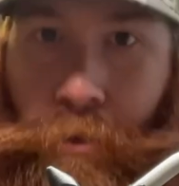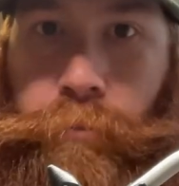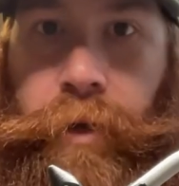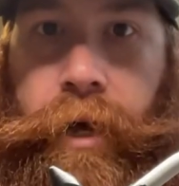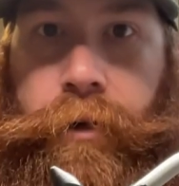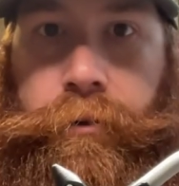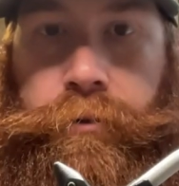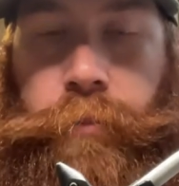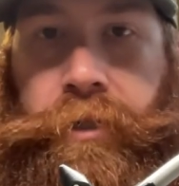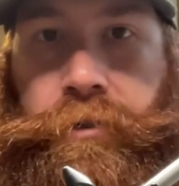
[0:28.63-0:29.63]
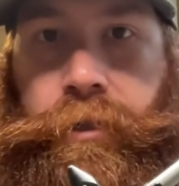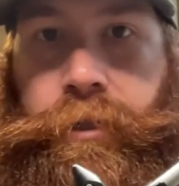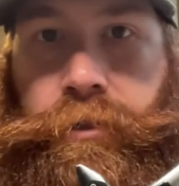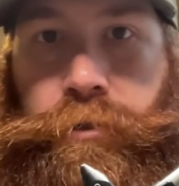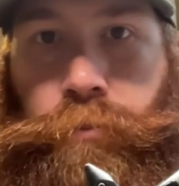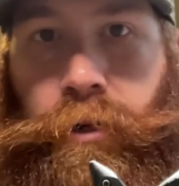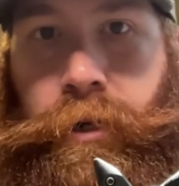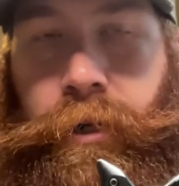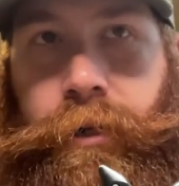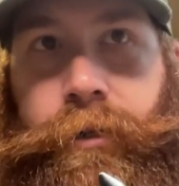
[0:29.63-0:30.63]
good pattern, especially in the
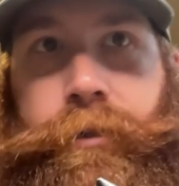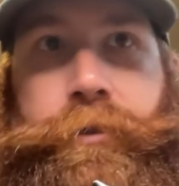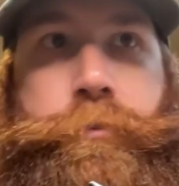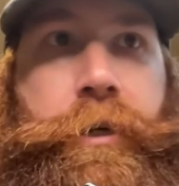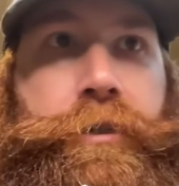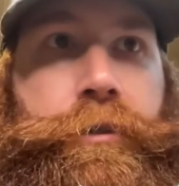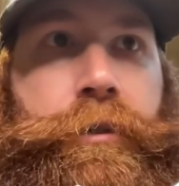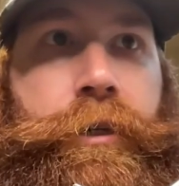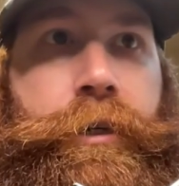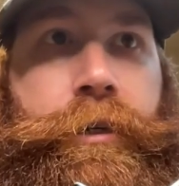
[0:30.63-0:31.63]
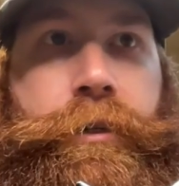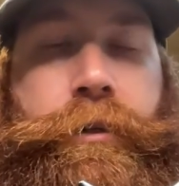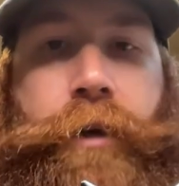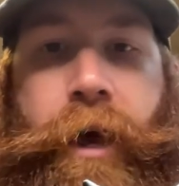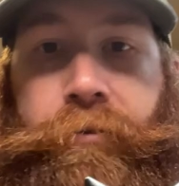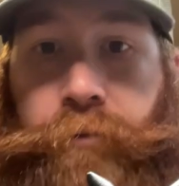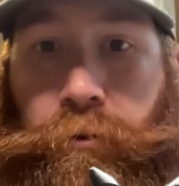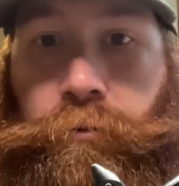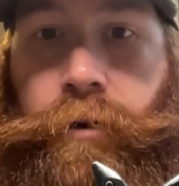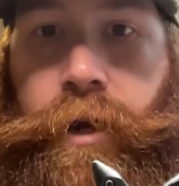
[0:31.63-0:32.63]
spring, especially after
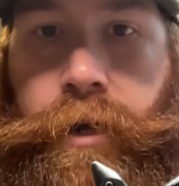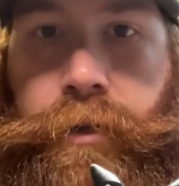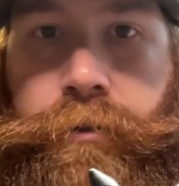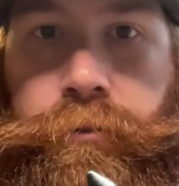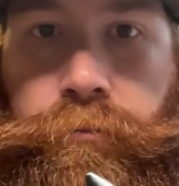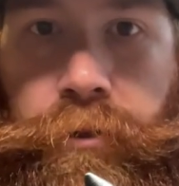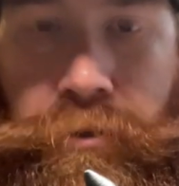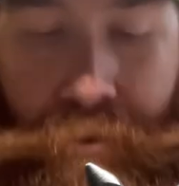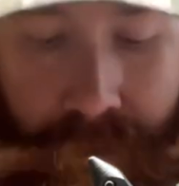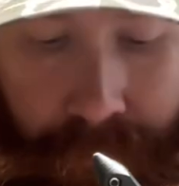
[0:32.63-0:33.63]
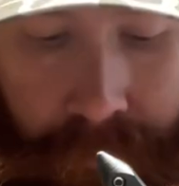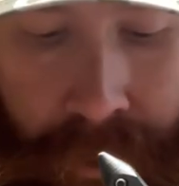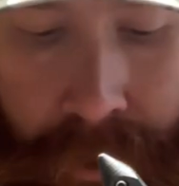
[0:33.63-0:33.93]
the rain with some